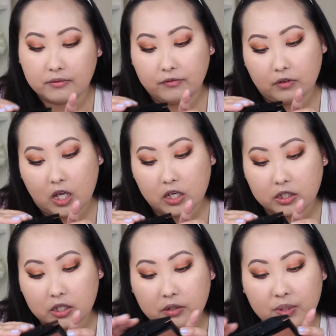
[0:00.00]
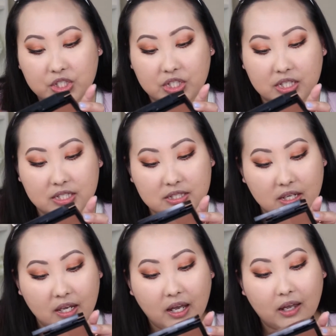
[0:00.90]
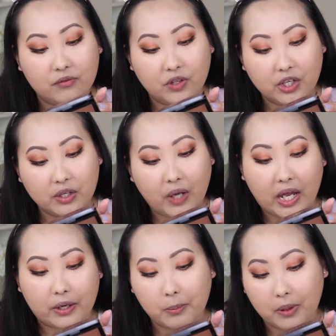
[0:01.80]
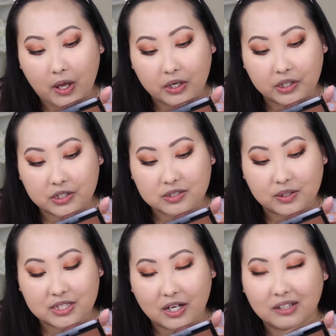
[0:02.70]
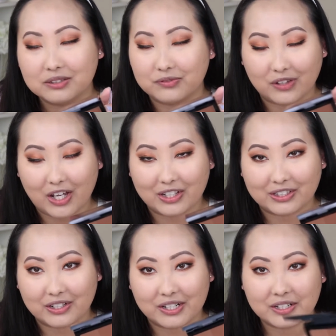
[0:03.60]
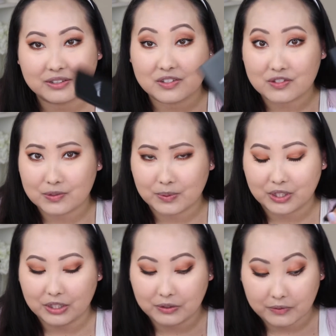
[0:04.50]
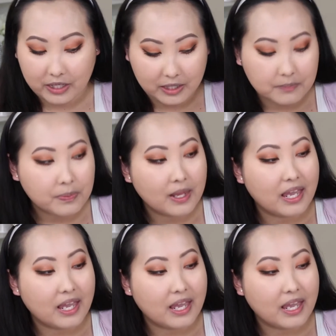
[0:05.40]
Vlogger, which is a video and a blogger, so it's called a Vlogger. It's super cute, right?